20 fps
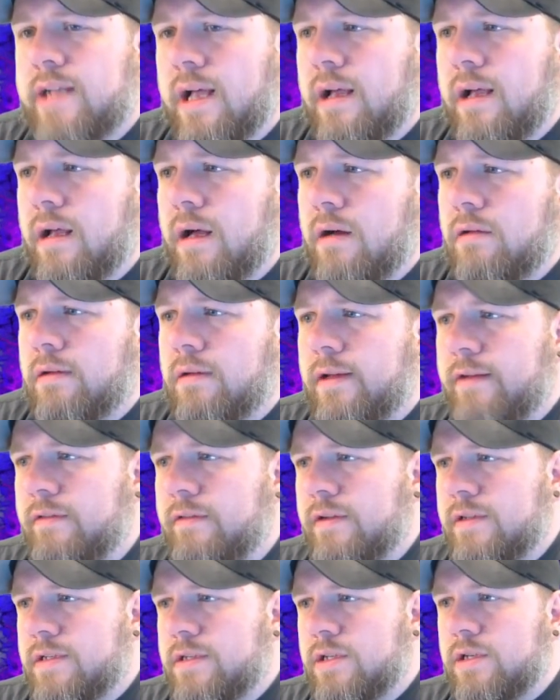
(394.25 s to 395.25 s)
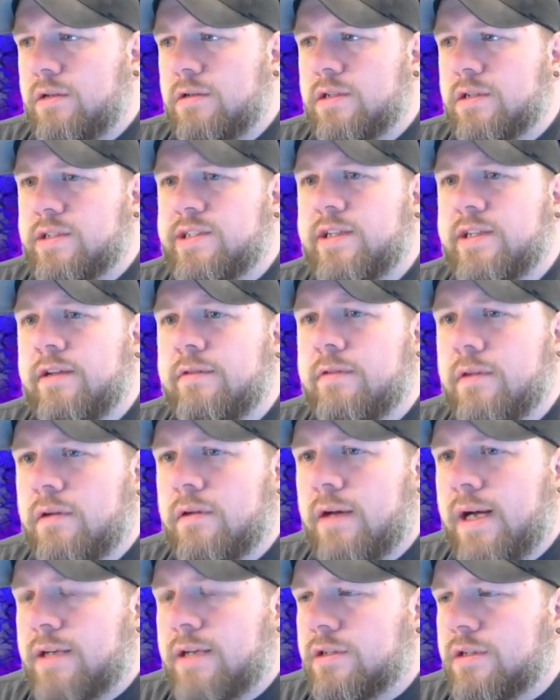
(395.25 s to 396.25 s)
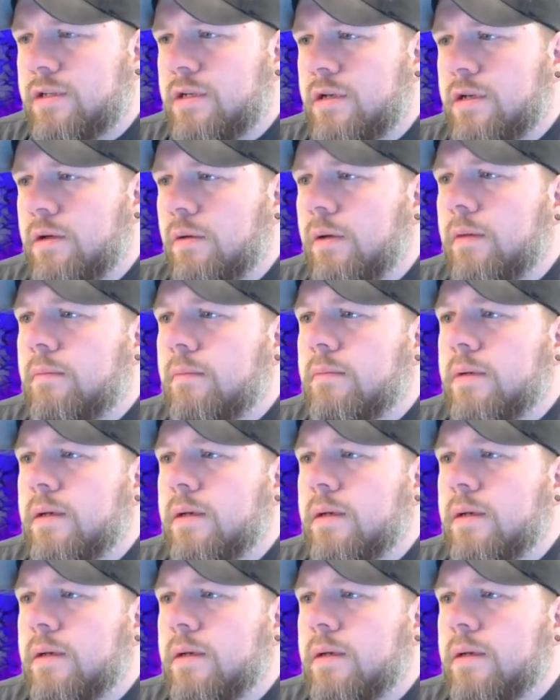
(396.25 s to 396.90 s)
I'll leave it to you to see if it'll actually do it.